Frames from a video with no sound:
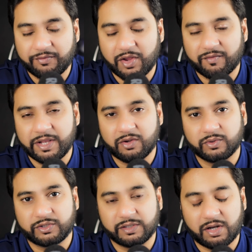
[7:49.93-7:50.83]
If you have any
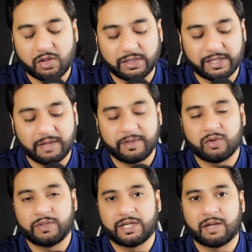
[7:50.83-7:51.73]
questions at all, then let me
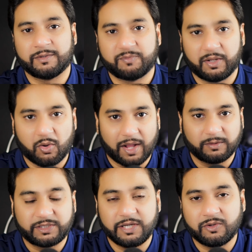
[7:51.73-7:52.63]
know in the comments below. I
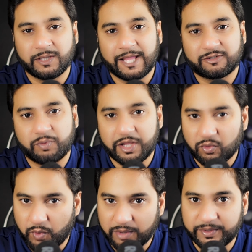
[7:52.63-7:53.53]
will see you in the next
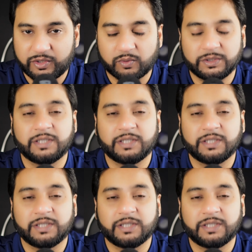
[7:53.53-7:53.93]
video very soon.